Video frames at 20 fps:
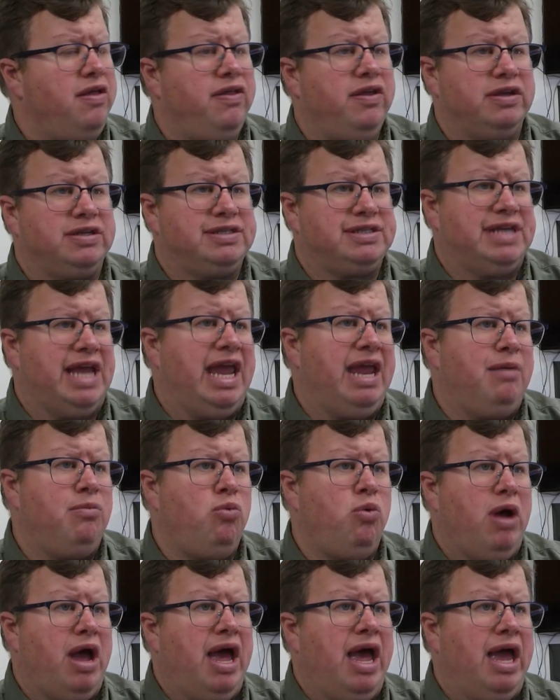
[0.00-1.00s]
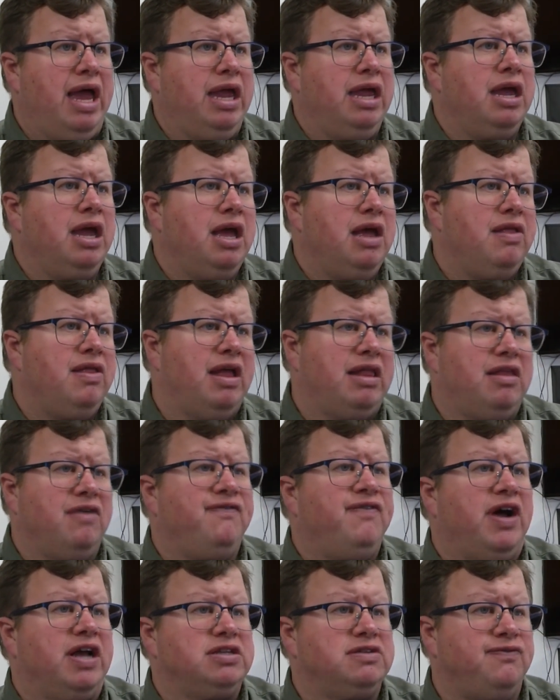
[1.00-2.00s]
the same way that
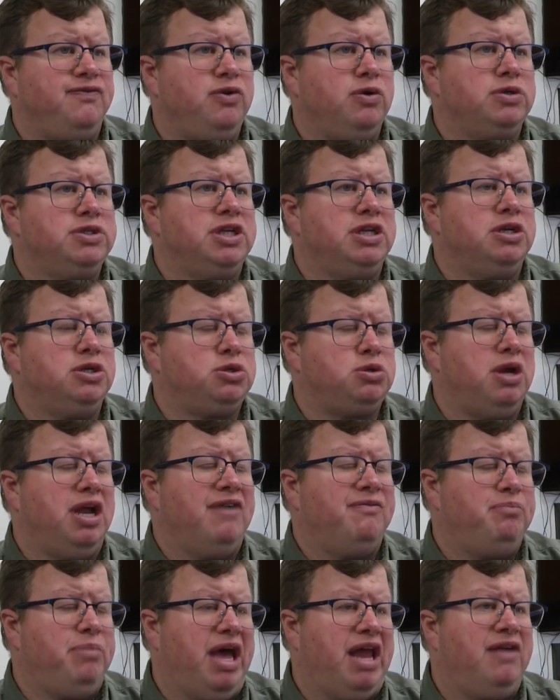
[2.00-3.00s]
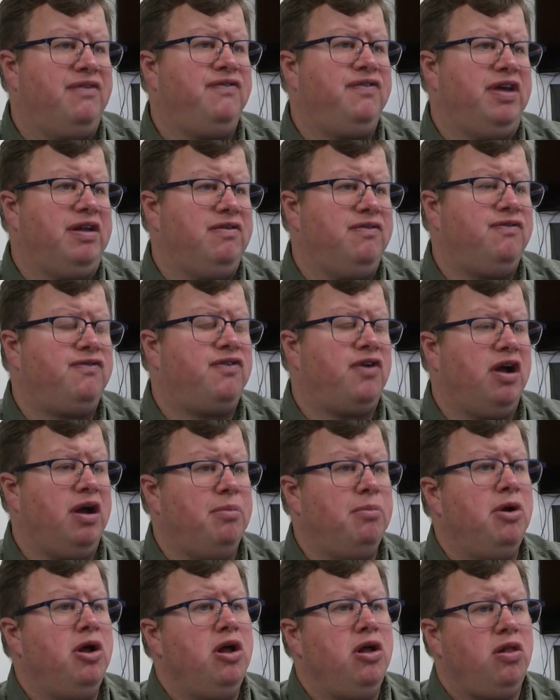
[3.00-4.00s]
the fossil fuels industry have benefited
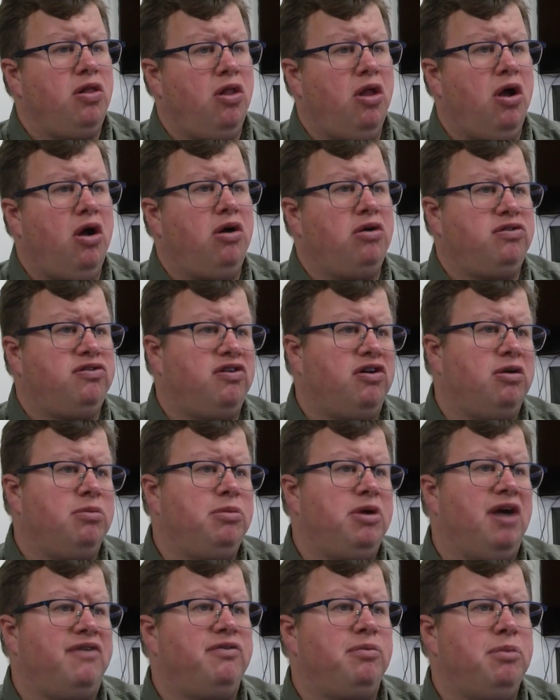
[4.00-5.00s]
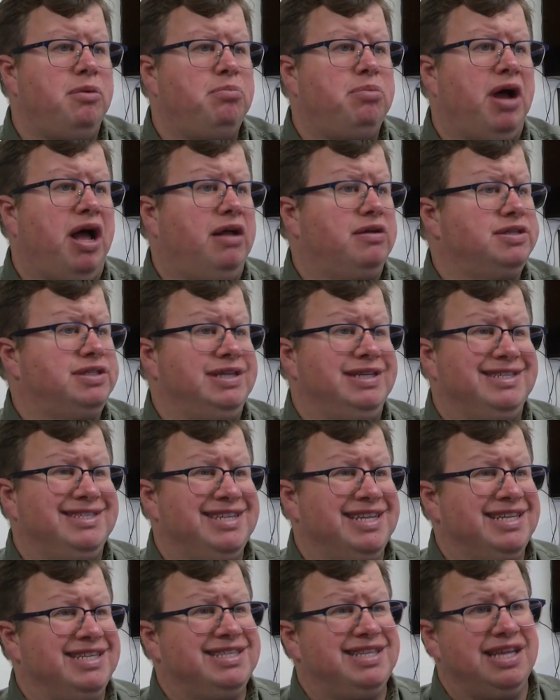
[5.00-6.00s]
from long term government policies
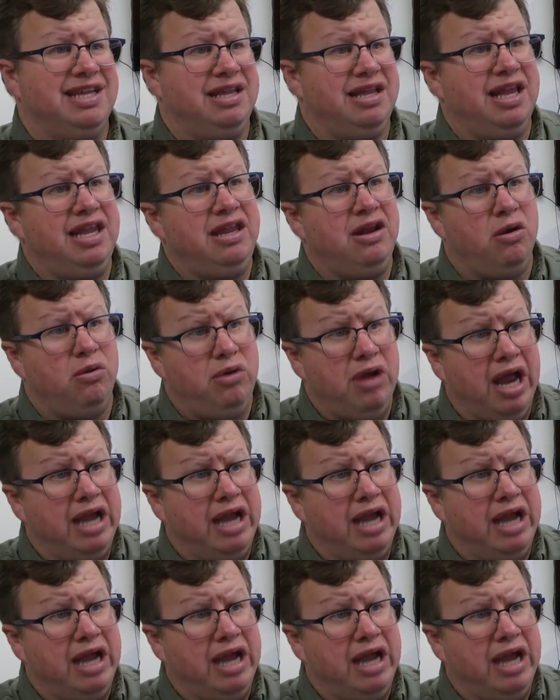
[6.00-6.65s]
since the you know,